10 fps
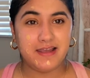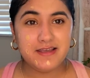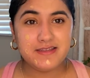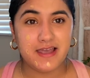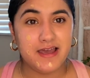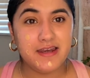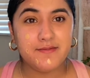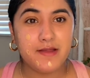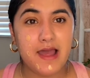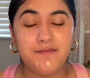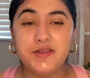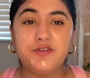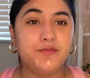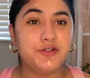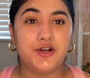I said, I've been
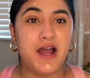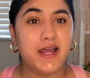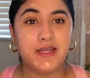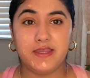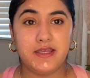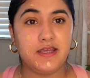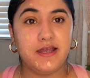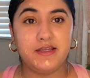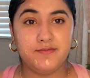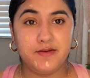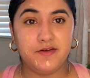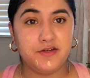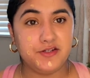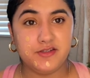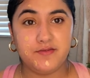super dry and like any of my
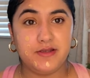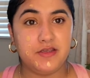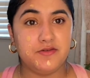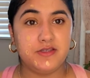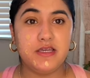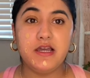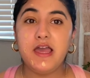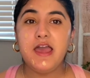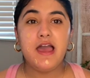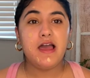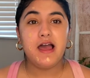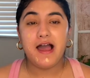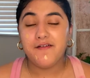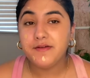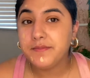foundations I've been using
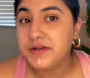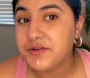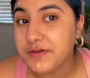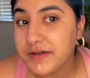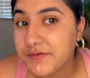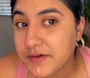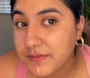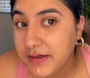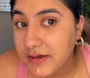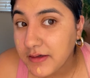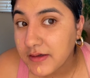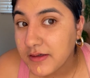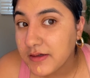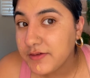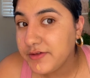haven't been doing it for me.
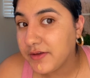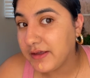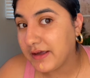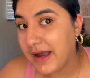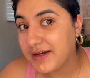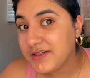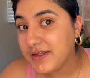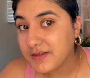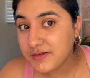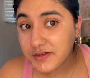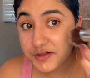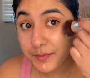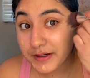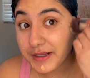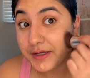So like actually this looks
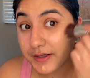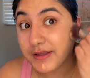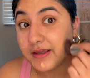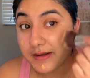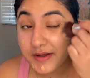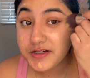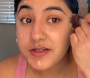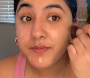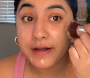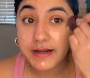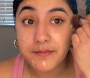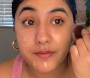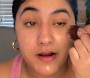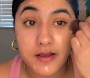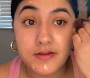pretty good. Like I'm actually pretty
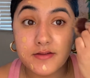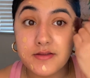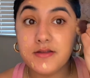impressed.